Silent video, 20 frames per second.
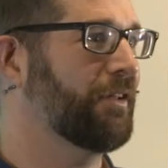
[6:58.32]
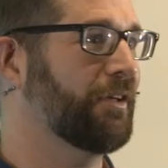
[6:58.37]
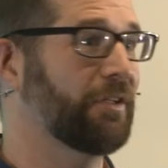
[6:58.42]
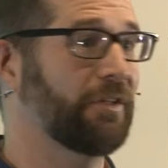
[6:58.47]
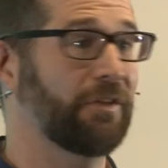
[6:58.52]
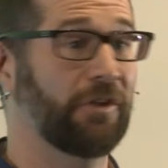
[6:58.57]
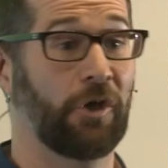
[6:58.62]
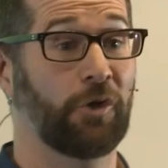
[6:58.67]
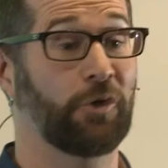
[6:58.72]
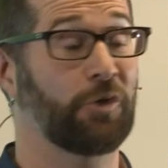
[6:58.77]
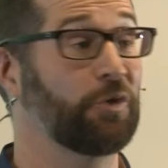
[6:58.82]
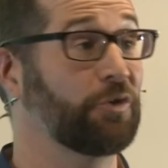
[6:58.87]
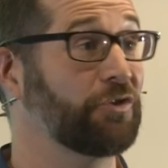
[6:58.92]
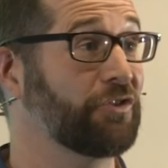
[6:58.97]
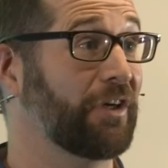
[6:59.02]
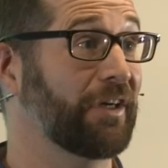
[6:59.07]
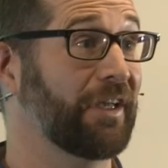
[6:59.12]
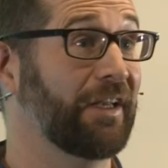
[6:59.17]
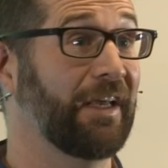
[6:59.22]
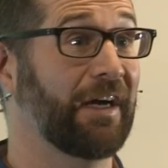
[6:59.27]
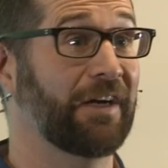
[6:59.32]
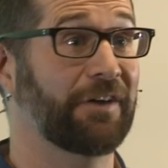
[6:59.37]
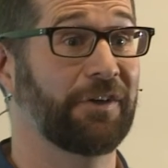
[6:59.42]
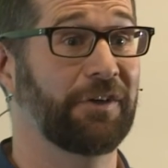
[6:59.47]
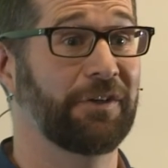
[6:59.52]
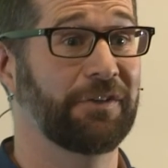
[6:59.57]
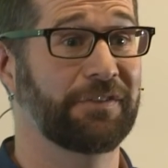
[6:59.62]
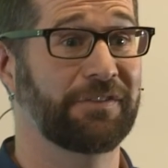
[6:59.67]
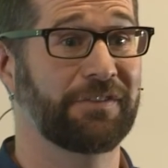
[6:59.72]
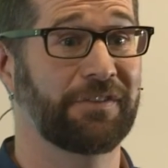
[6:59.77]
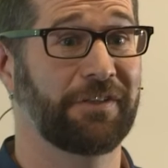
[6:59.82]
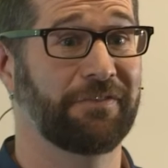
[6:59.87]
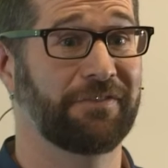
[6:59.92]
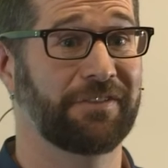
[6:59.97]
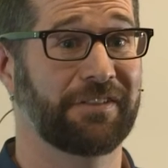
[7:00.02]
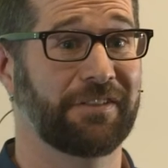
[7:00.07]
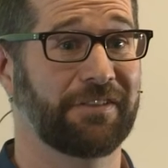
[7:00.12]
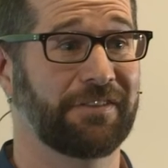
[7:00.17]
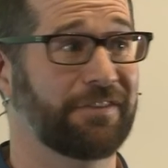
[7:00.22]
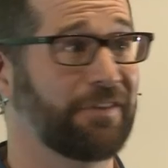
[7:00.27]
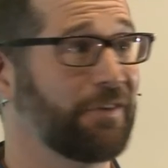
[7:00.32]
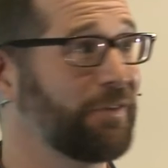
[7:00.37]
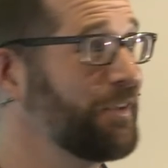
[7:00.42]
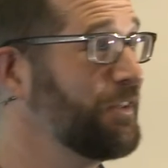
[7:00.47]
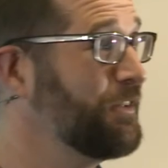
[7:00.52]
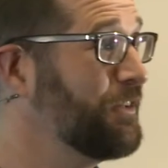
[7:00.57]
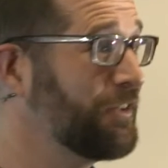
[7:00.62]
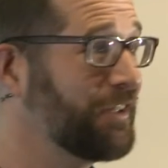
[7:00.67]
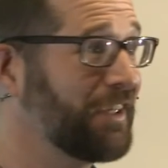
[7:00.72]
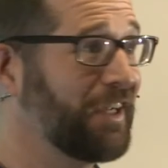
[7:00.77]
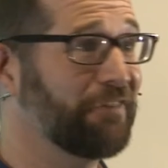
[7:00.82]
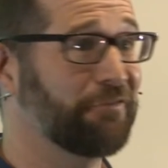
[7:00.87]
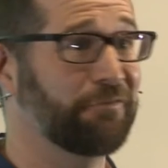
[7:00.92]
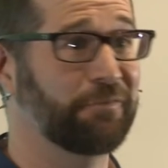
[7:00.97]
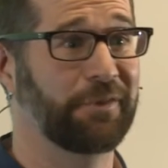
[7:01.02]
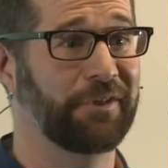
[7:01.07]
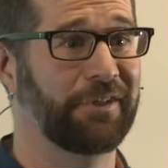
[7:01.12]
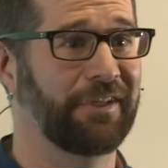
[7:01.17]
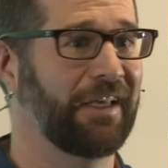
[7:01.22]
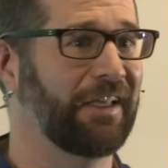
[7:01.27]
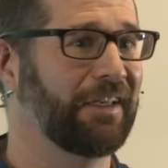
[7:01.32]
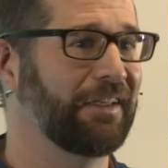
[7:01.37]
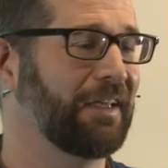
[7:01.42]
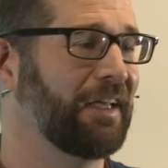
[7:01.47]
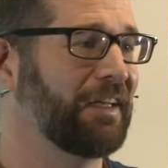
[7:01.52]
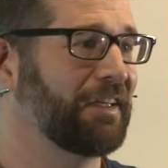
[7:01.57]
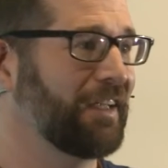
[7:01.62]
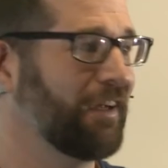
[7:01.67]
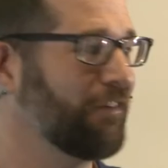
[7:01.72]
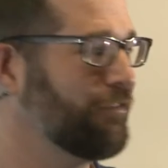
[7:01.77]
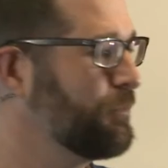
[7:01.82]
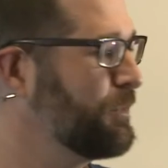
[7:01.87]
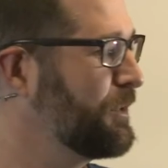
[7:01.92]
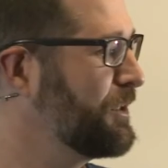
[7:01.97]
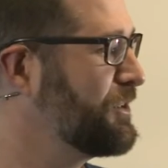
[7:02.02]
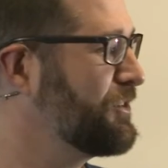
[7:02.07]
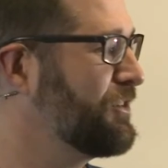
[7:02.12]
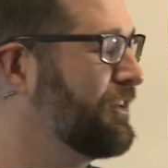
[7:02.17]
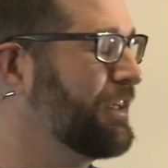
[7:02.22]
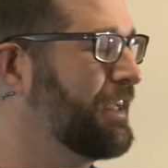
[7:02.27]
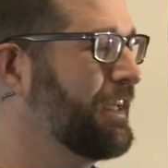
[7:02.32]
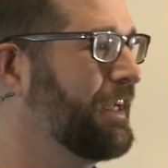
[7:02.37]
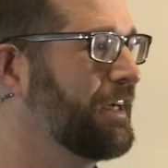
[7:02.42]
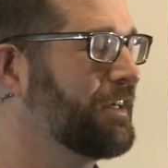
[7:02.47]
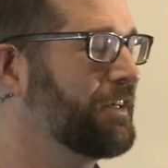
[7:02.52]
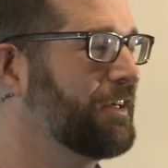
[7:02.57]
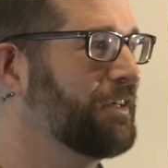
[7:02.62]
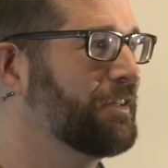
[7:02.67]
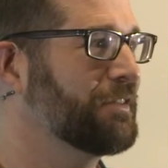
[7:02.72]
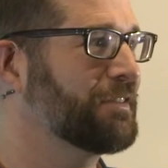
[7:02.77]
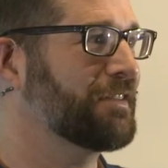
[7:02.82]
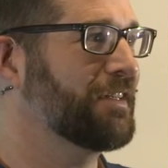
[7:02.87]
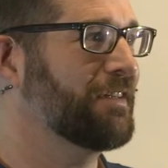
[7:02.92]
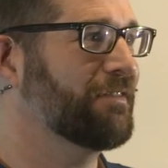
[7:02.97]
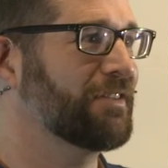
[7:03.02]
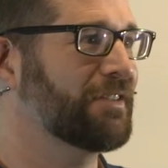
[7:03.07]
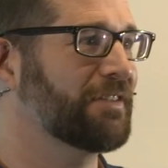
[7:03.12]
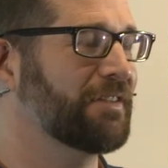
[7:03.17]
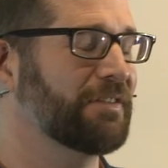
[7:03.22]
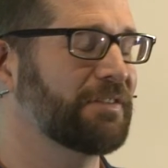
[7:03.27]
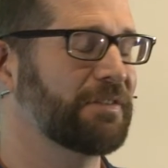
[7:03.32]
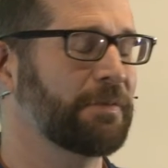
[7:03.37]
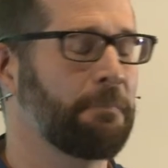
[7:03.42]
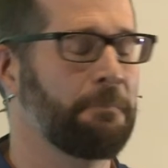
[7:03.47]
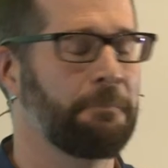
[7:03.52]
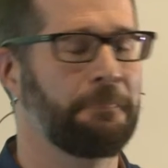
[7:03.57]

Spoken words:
the local drug and alcohol services, so in non-government and government drug and alcohol services.